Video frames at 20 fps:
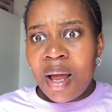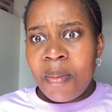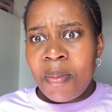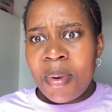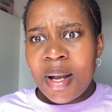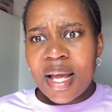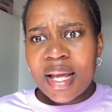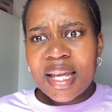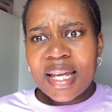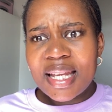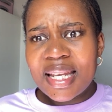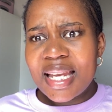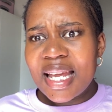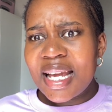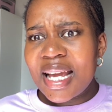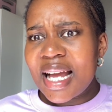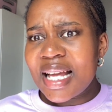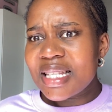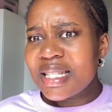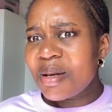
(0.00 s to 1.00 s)
like
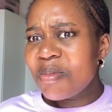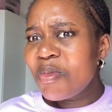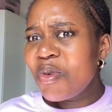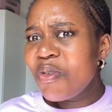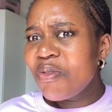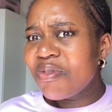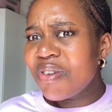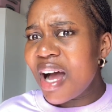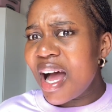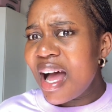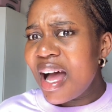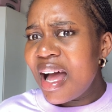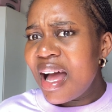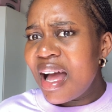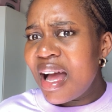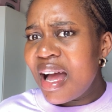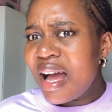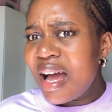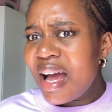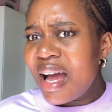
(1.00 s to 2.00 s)
unegazi emuva
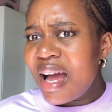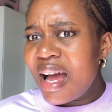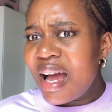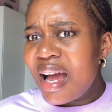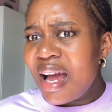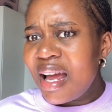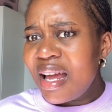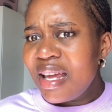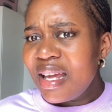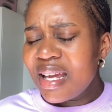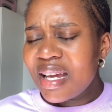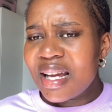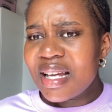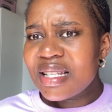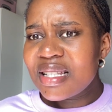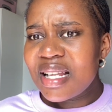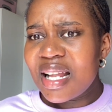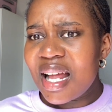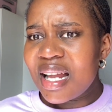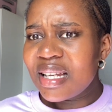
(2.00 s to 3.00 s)

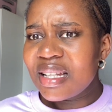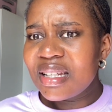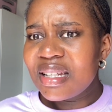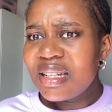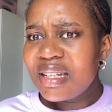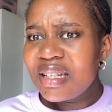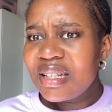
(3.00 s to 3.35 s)
igazi lani